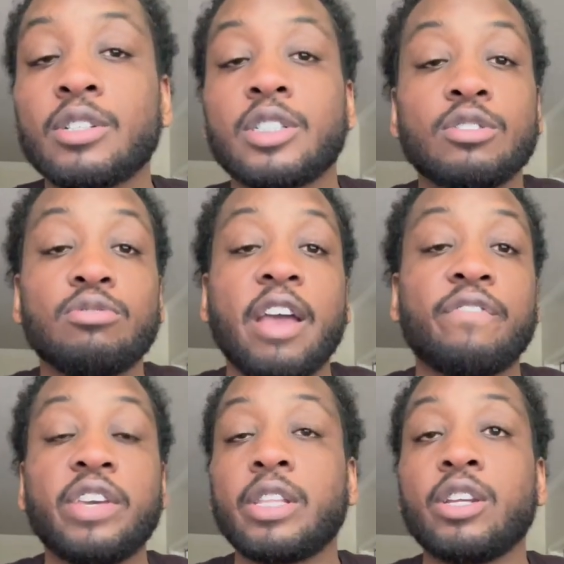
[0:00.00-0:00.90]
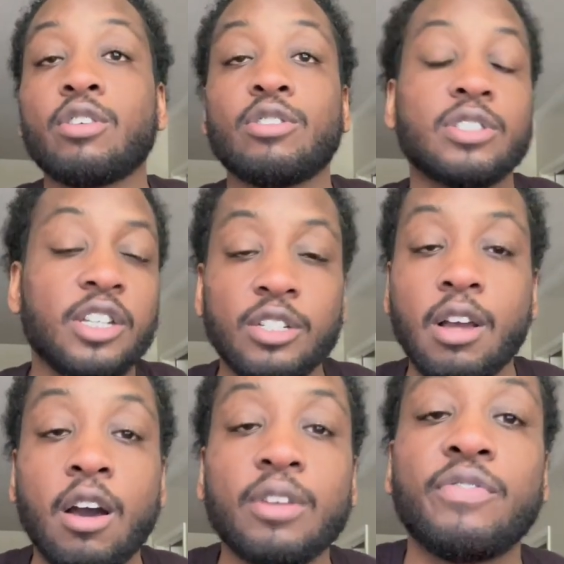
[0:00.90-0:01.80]
Because you got 50 girls and each
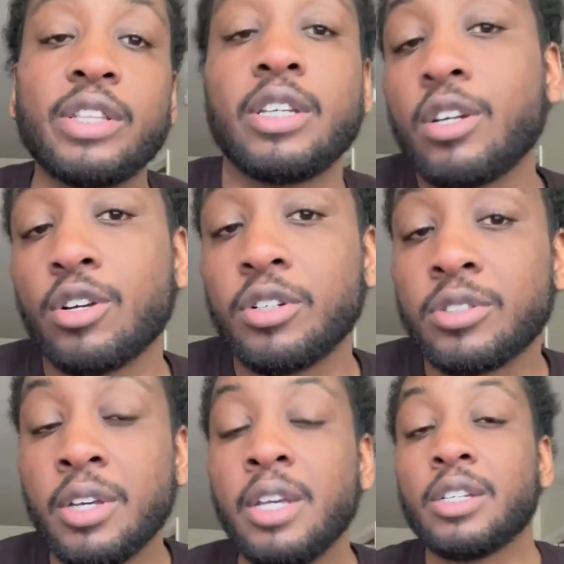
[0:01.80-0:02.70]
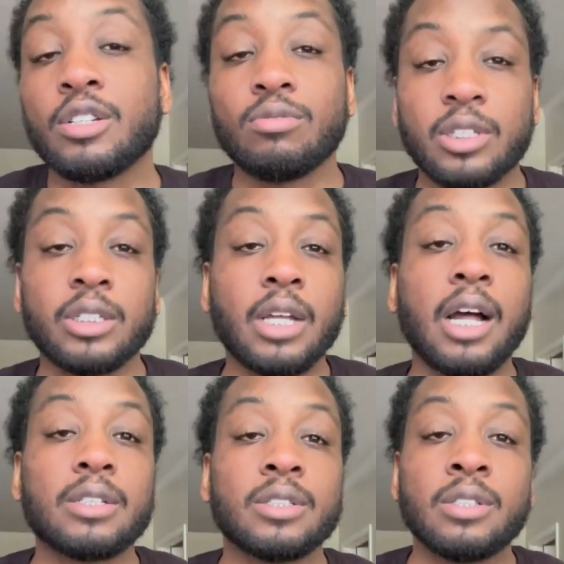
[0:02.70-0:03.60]
all the 50 girls give you
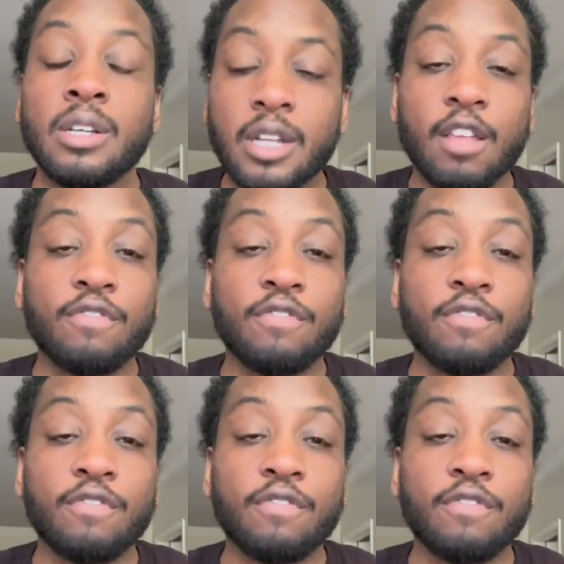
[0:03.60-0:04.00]
$10. That's $500.